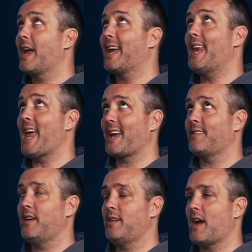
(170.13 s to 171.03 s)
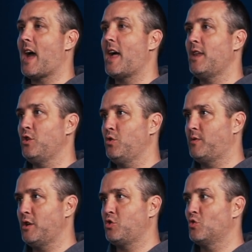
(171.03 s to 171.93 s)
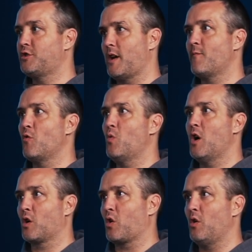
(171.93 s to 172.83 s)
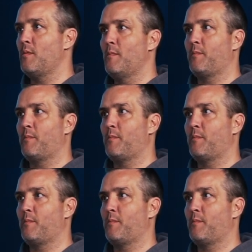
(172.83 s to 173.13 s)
connected and you did your general work on,